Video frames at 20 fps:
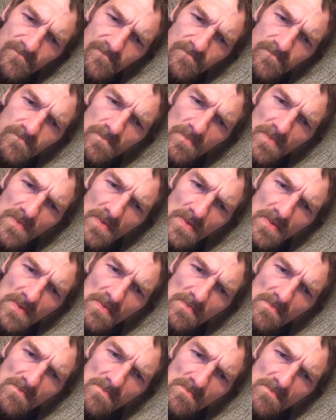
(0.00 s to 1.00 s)

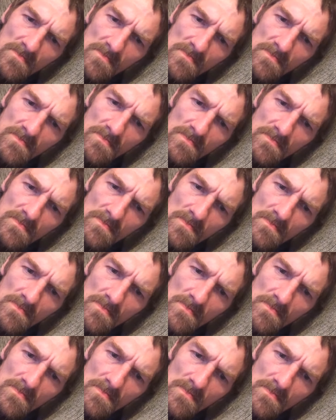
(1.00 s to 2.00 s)

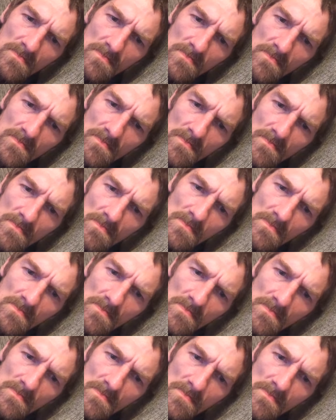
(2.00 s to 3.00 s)

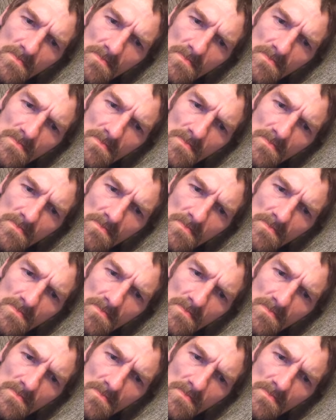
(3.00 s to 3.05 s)
(no one is talking)